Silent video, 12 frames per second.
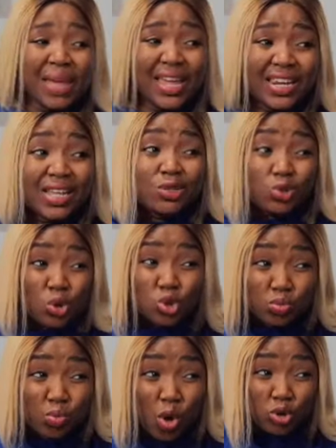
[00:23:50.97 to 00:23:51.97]
Mean is
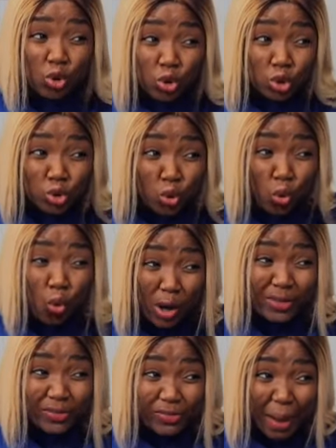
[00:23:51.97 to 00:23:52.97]
too small to use to
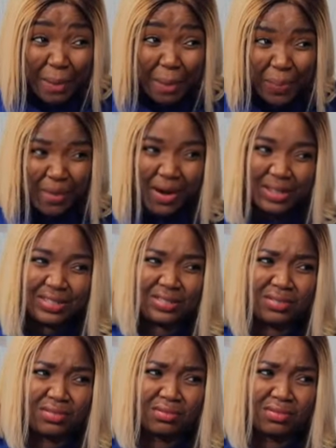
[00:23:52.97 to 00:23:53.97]
qualify my
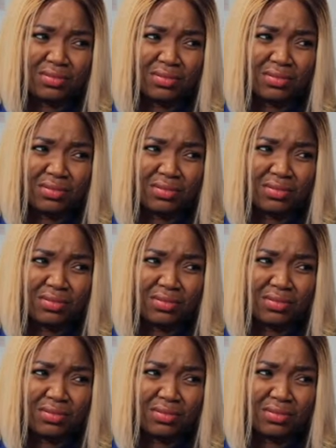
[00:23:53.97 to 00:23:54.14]
parents.